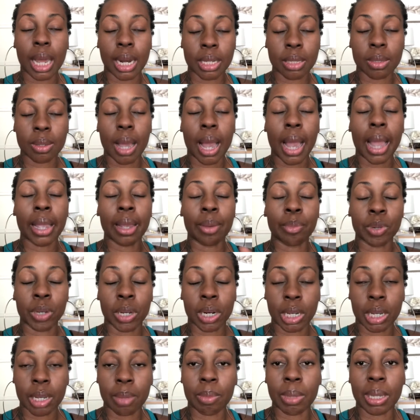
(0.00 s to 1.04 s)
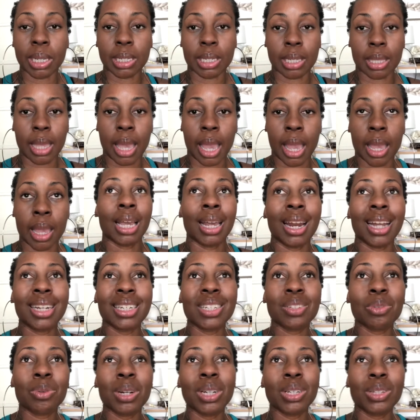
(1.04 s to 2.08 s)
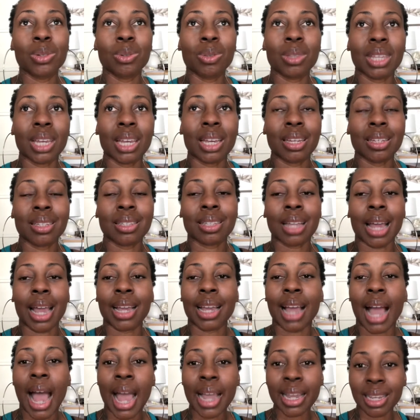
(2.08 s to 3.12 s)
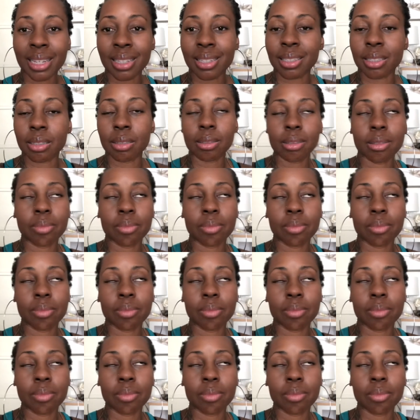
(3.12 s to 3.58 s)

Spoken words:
I am going to commit to that. And I just want to do things like, I guess,